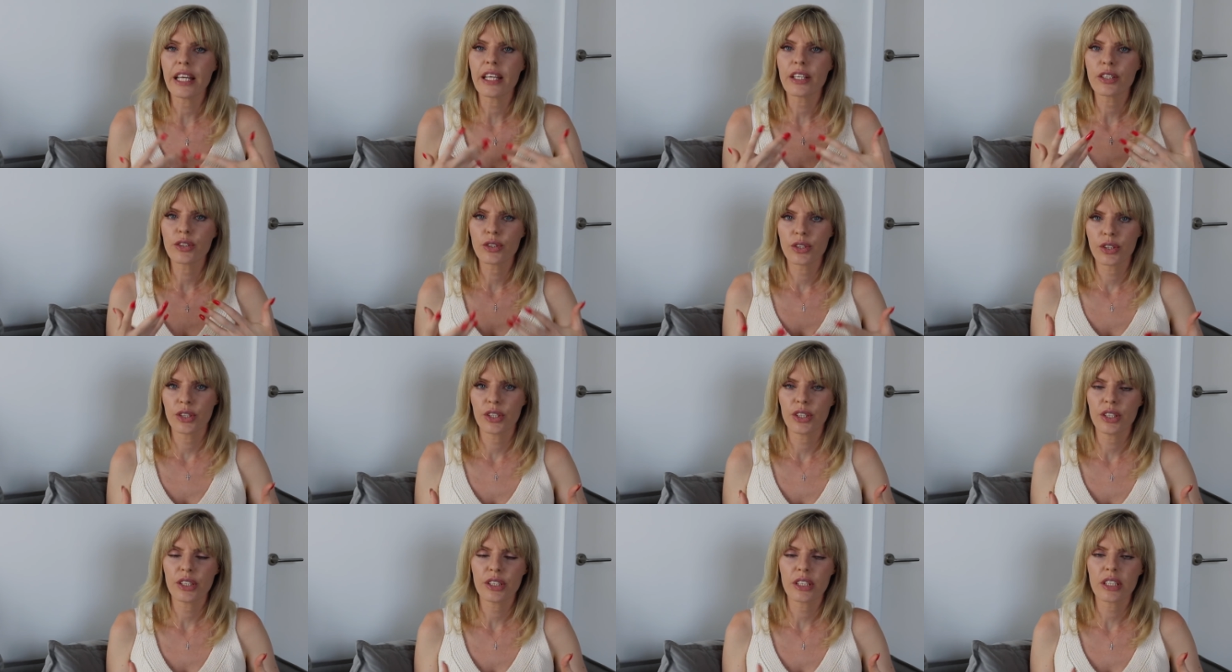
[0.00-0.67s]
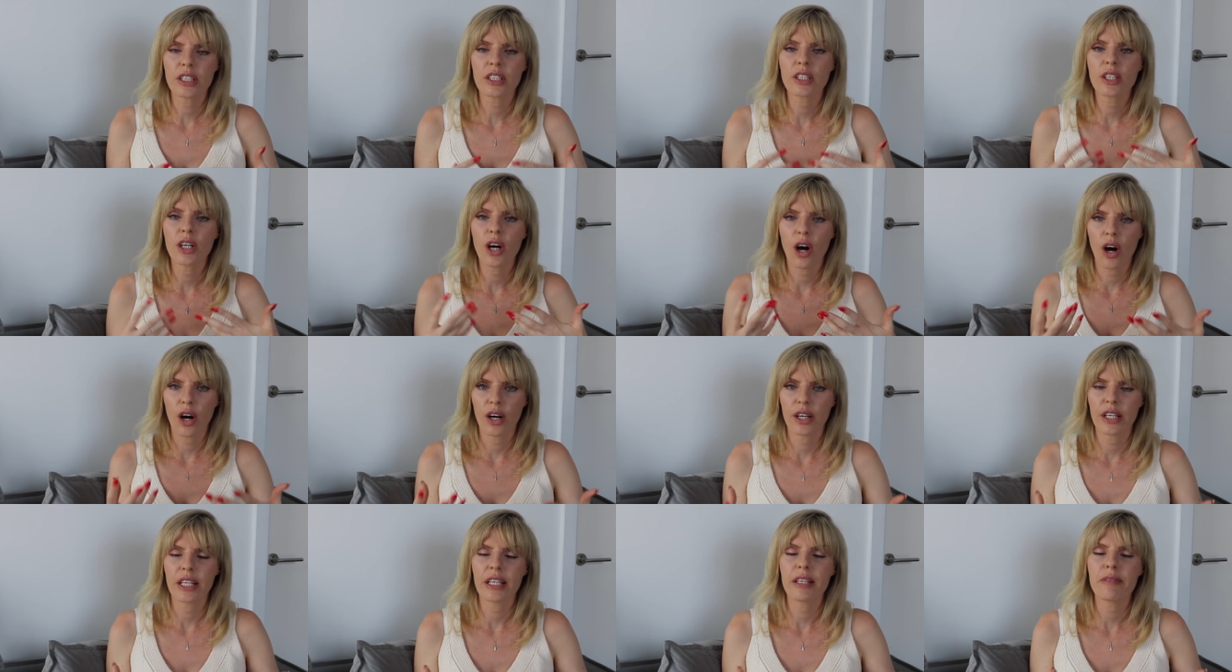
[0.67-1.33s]
A good,
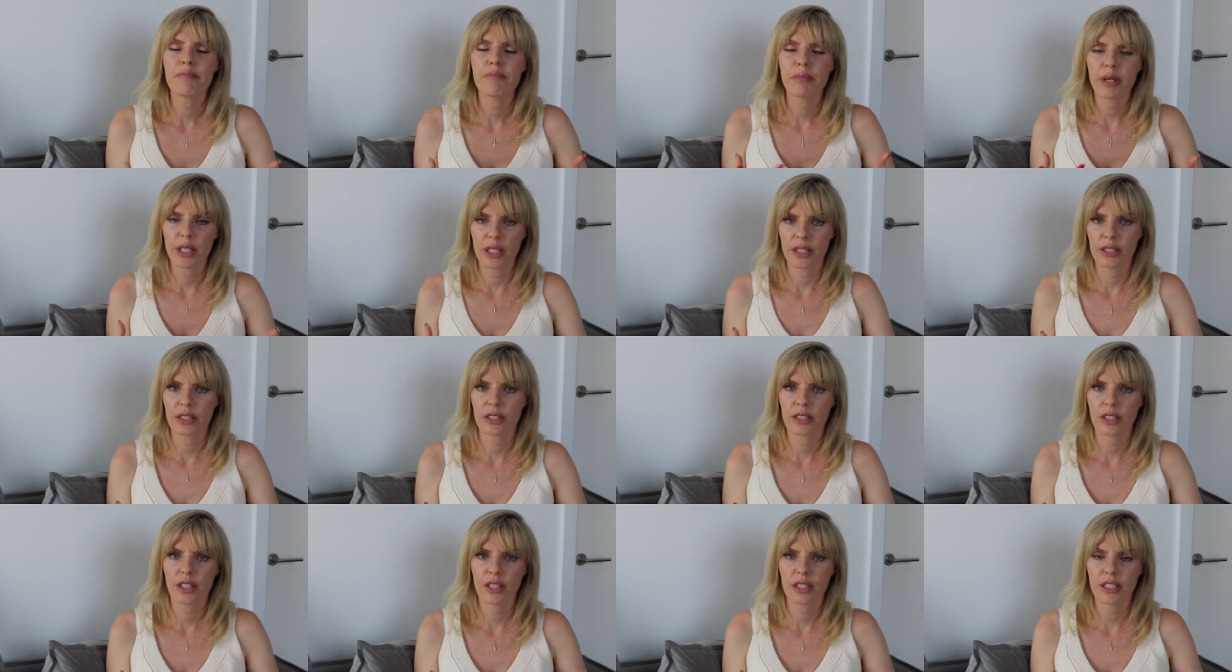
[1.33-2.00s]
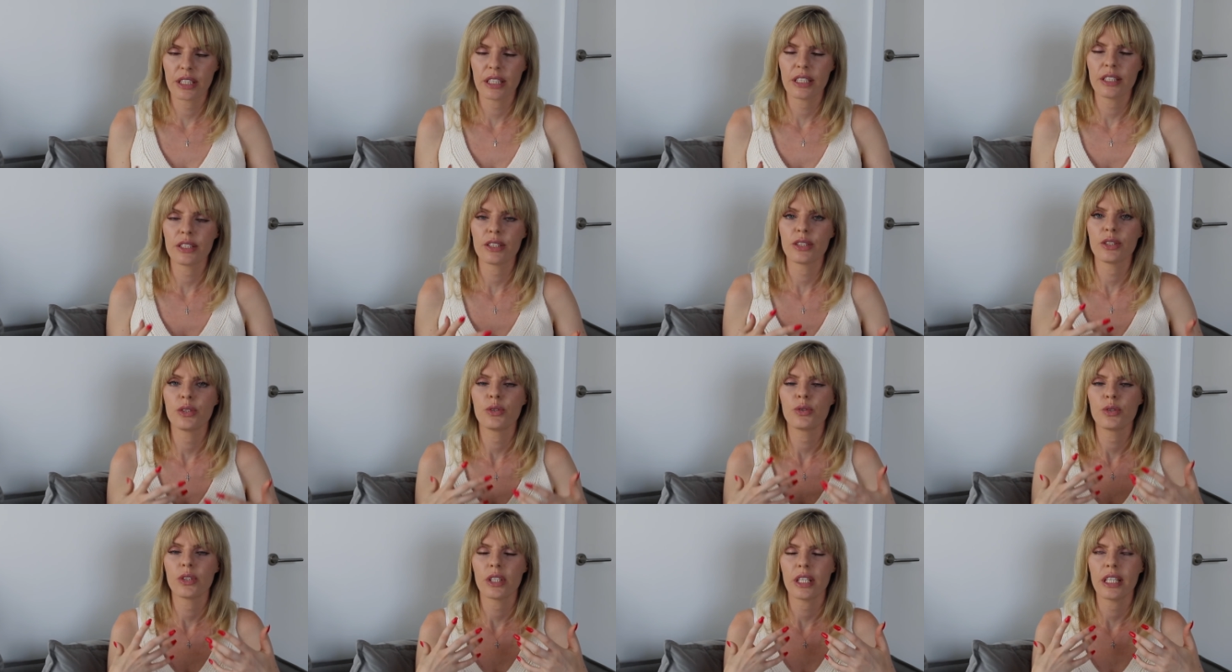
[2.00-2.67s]
godly person is
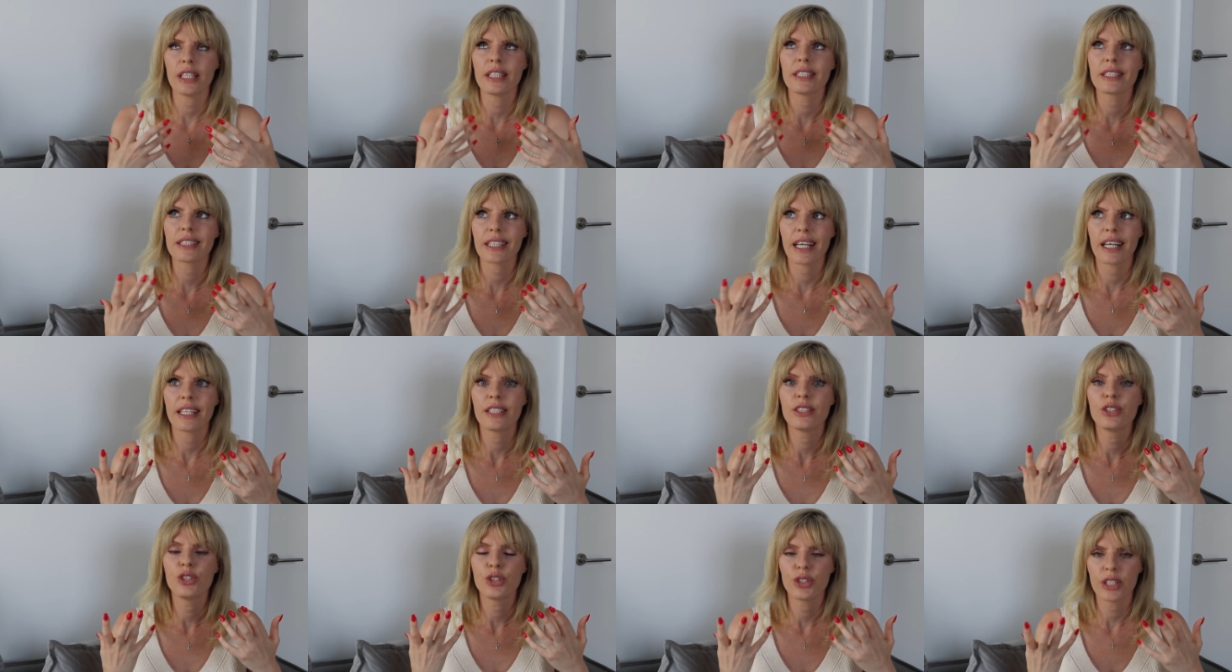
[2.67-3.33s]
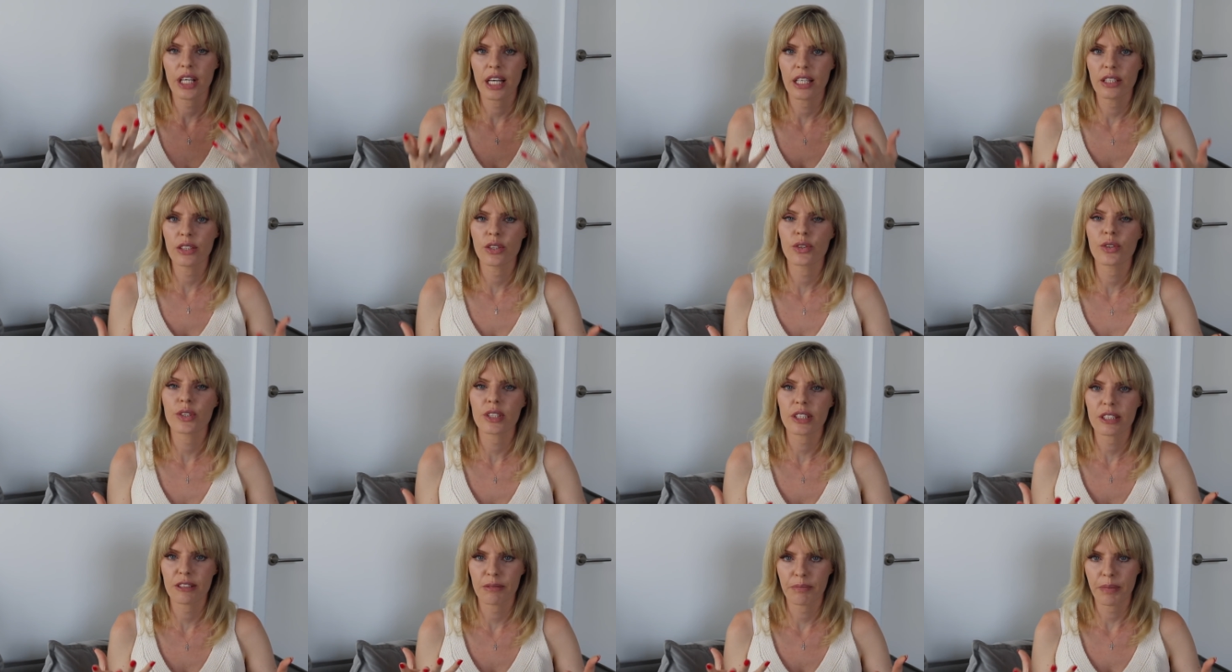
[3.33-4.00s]
you is a
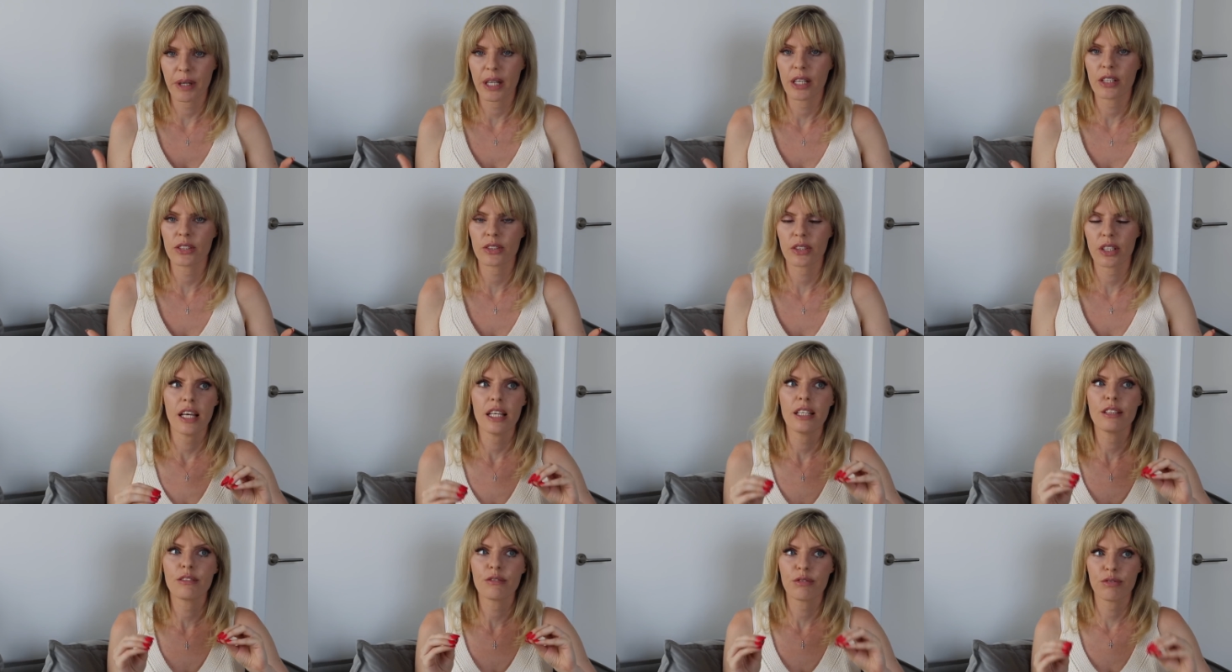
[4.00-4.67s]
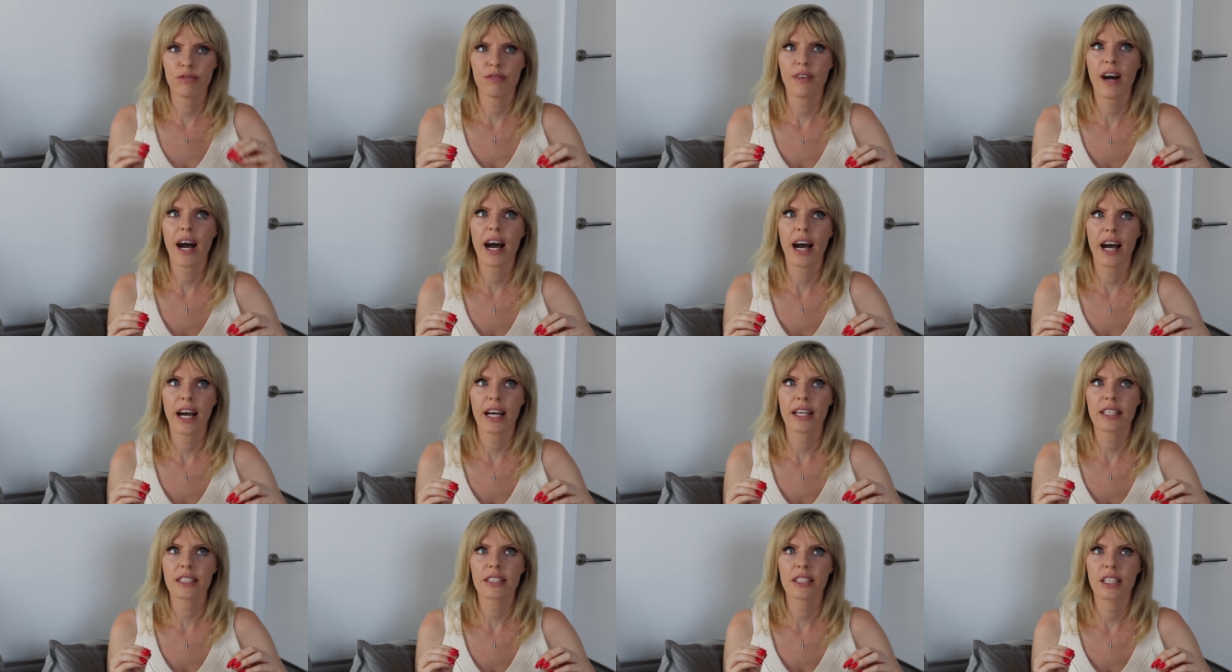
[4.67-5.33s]
generous person. In
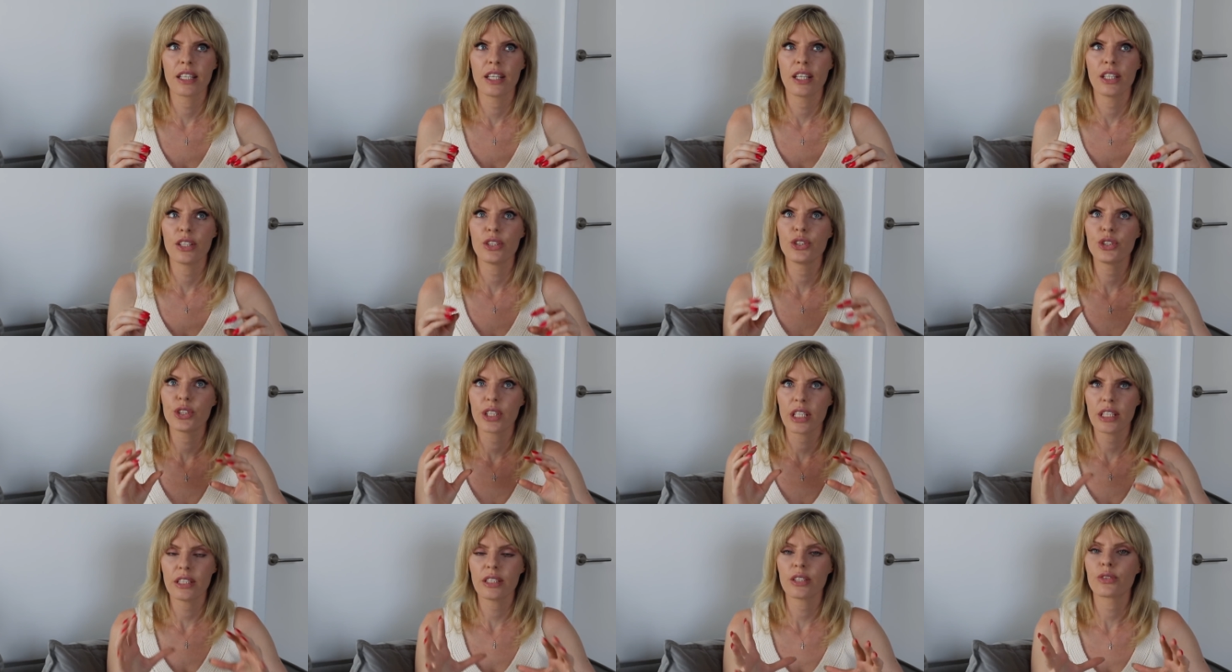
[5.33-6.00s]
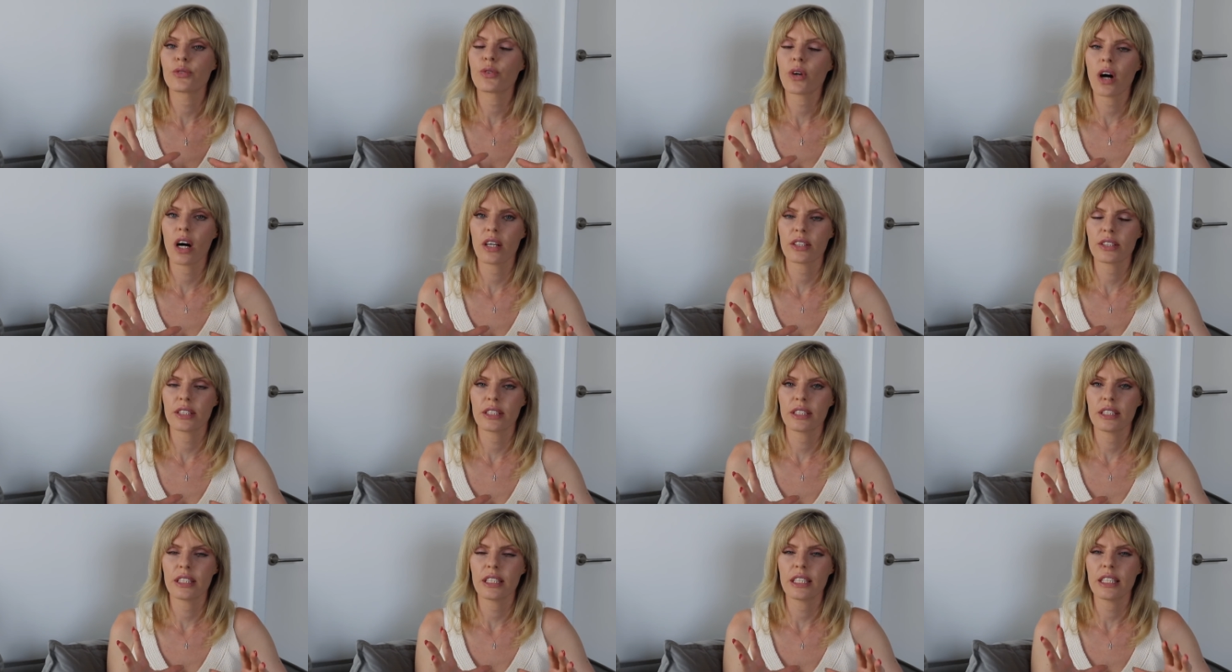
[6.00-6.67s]
fact,
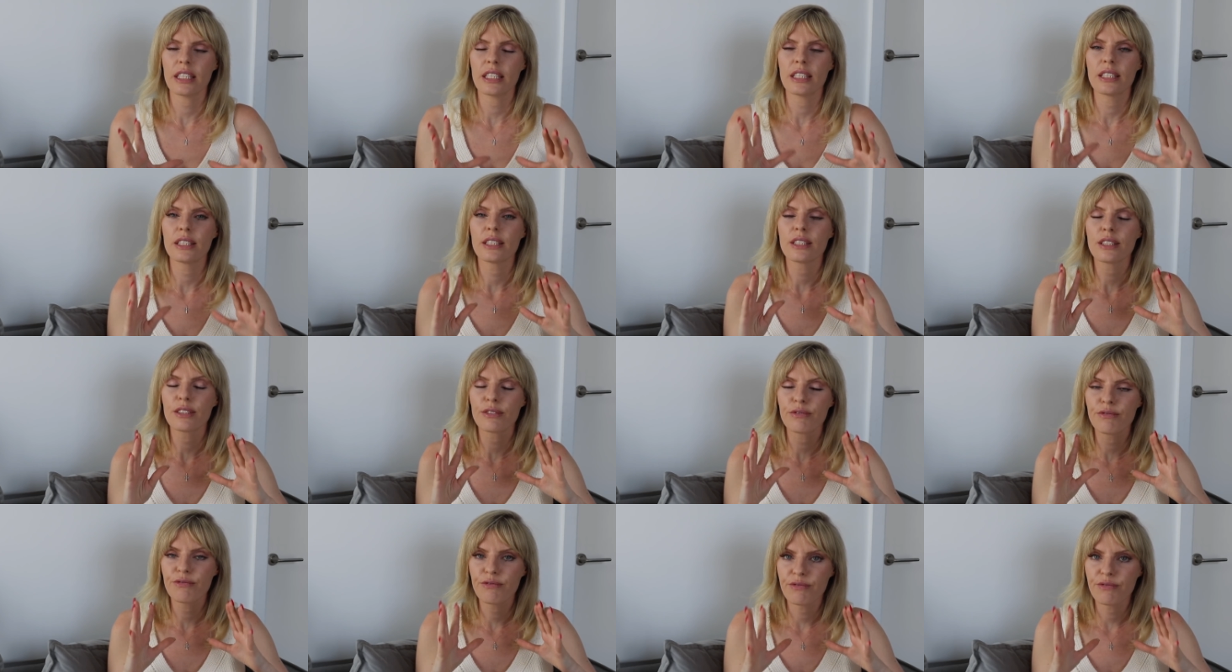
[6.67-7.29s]
generosity is